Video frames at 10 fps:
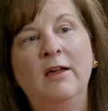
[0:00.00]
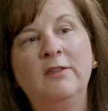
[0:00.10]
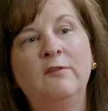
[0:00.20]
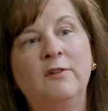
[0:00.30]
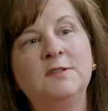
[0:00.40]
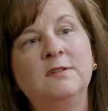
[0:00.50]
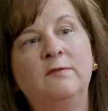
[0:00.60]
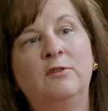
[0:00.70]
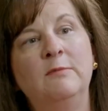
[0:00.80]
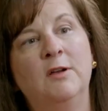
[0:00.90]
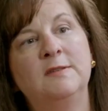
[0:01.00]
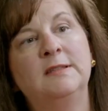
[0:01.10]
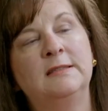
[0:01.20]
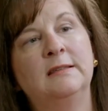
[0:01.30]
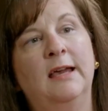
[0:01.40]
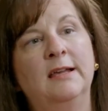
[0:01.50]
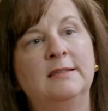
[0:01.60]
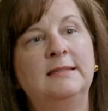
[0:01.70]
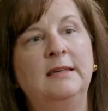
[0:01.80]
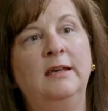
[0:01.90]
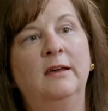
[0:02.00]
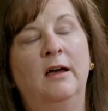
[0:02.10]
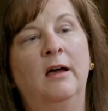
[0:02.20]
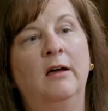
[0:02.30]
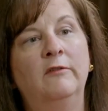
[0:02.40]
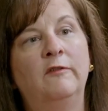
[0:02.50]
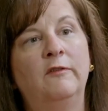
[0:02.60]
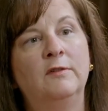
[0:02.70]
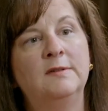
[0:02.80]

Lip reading: I think first and foremost, it's a legacy of